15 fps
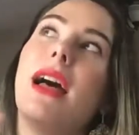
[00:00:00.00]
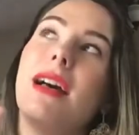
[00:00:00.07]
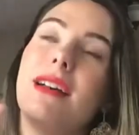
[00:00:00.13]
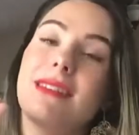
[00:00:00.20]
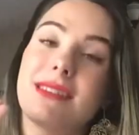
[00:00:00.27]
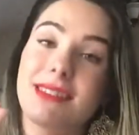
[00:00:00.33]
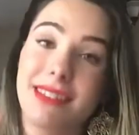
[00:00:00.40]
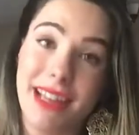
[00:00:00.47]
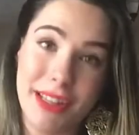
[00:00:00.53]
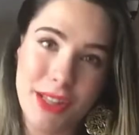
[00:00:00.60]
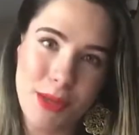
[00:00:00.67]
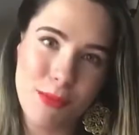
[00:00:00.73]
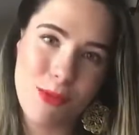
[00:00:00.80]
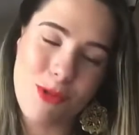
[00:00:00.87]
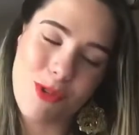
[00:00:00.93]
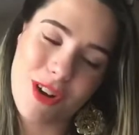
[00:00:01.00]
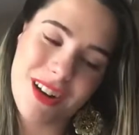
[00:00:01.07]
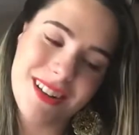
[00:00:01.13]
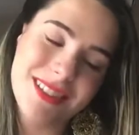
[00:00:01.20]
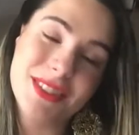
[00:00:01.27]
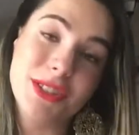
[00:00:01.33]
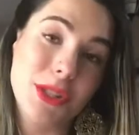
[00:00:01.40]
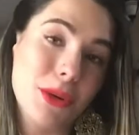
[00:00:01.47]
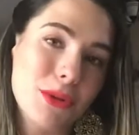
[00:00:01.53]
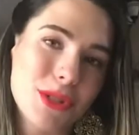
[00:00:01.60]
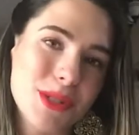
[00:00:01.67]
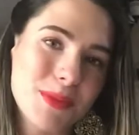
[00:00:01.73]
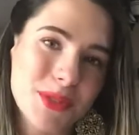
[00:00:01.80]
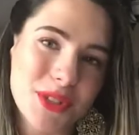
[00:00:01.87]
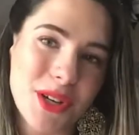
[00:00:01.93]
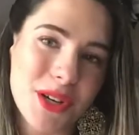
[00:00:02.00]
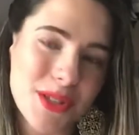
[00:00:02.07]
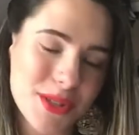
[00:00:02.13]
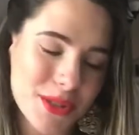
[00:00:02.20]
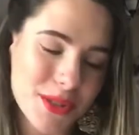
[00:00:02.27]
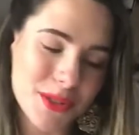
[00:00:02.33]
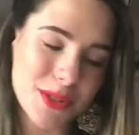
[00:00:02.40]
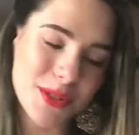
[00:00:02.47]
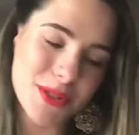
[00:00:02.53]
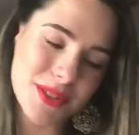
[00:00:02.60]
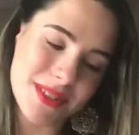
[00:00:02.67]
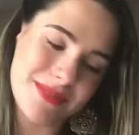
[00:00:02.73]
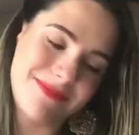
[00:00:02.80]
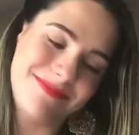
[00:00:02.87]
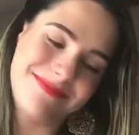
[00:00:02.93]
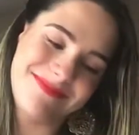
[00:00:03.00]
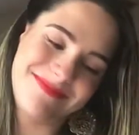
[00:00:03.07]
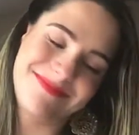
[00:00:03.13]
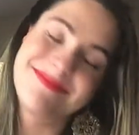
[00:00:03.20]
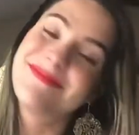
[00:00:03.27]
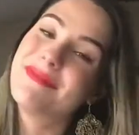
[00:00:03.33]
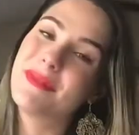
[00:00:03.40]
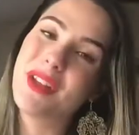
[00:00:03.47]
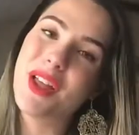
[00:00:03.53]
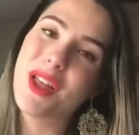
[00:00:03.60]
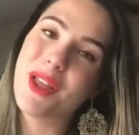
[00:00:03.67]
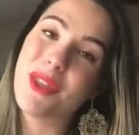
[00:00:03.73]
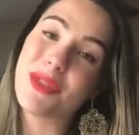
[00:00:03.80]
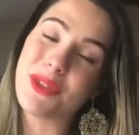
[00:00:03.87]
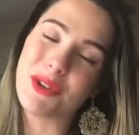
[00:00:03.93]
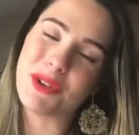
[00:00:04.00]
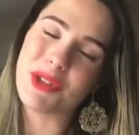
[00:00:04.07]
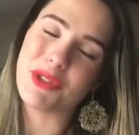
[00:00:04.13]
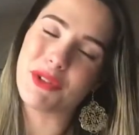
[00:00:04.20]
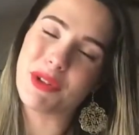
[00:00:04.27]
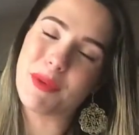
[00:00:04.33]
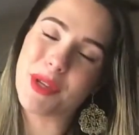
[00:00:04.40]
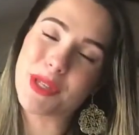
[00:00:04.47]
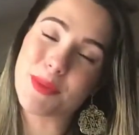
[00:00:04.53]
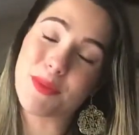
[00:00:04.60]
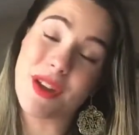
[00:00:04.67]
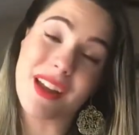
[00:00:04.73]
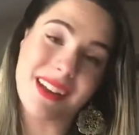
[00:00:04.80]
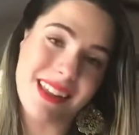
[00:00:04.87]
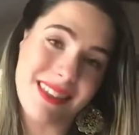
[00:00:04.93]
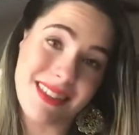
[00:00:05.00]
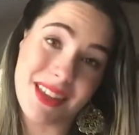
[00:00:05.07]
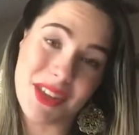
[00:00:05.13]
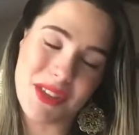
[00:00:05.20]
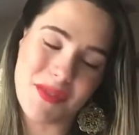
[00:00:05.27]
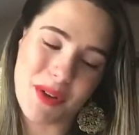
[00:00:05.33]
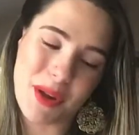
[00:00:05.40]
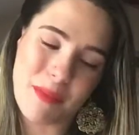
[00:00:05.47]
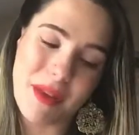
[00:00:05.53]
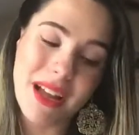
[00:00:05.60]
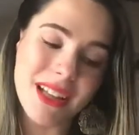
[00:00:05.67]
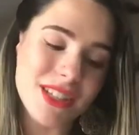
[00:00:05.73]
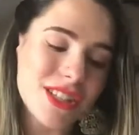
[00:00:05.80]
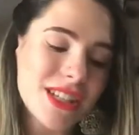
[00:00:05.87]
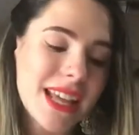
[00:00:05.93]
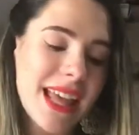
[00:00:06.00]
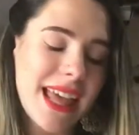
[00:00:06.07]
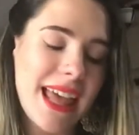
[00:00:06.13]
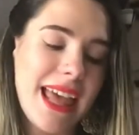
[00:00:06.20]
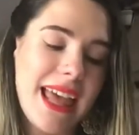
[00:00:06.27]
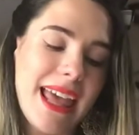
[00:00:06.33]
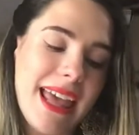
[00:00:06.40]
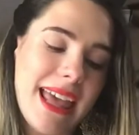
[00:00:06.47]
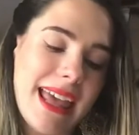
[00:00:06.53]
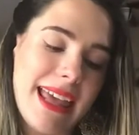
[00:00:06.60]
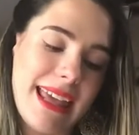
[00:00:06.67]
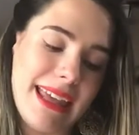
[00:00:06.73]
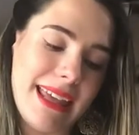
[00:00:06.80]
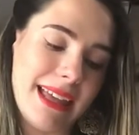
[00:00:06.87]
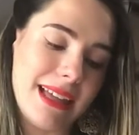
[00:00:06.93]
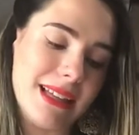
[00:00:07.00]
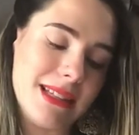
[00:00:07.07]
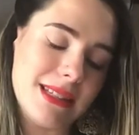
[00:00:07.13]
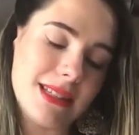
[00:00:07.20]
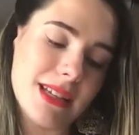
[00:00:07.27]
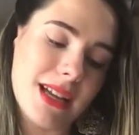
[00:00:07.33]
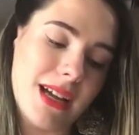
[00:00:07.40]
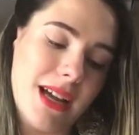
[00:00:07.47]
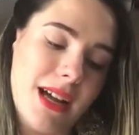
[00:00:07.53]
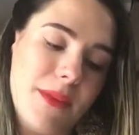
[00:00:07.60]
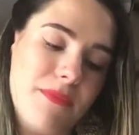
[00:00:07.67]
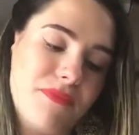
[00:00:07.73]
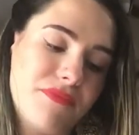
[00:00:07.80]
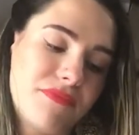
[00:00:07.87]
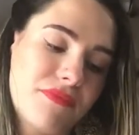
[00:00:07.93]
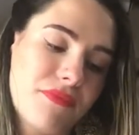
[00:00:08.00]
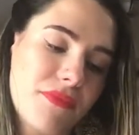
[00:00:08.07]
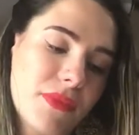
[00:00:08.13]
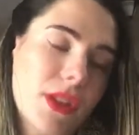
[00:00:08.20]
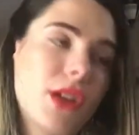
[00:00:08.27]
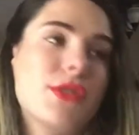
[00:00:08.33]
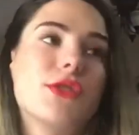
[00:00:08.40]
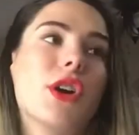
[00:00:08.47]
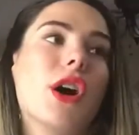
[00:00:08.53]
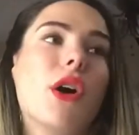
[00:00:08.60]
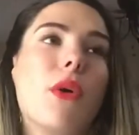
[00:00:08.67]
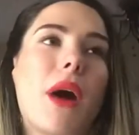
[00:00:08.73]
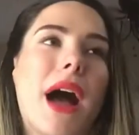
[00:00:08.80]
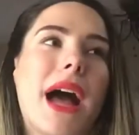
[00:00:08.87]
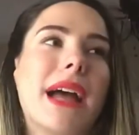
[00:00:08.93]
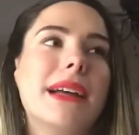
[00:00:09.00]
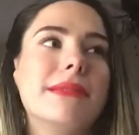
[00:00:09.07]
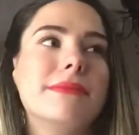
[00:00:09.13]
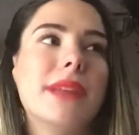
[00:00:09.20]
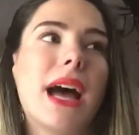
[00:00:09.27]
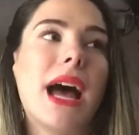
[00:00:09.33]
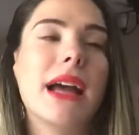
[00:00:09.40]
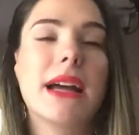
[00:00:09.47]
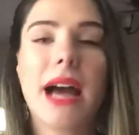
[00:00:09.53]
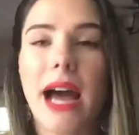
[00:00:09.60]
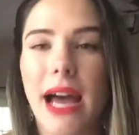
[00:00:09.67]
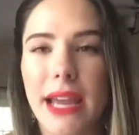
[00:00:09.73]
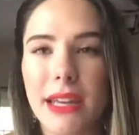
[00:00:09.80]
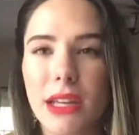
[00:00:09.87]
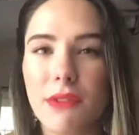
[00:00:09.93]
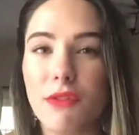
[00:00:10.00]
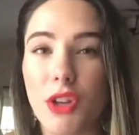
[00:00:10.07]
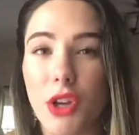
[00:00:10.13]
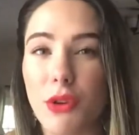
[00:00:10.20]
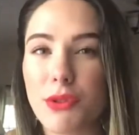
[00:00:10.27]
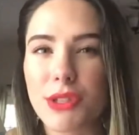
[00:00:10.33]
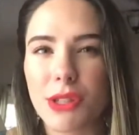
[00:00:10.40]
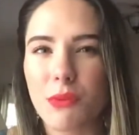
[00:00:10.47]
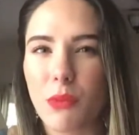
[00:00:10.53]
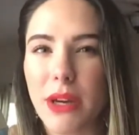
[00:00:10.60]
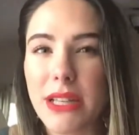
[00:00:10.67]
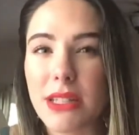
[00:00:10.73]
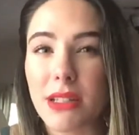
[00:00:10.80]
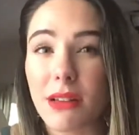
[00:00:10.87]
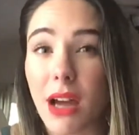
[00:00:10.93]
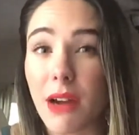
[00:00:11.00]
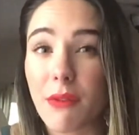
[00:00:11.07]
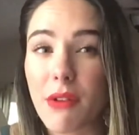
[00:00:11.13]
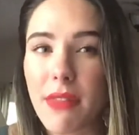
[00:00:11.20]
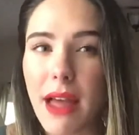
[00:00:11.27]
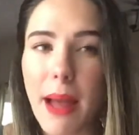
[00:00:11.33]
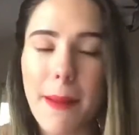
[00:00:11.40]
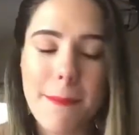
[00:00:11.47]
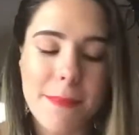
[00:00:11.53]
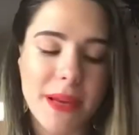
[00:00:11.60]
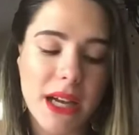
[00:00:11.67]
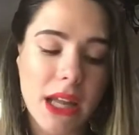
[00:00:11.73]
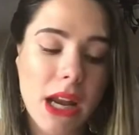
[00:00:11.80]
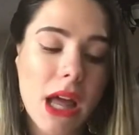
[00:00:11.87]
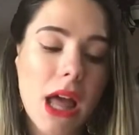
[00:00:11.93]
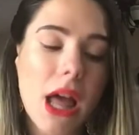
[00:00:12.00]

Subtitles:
slightly more noticeable dark circles. 33 weeks pregnant, thank you very much. And so I kind of know some ways to cover that, but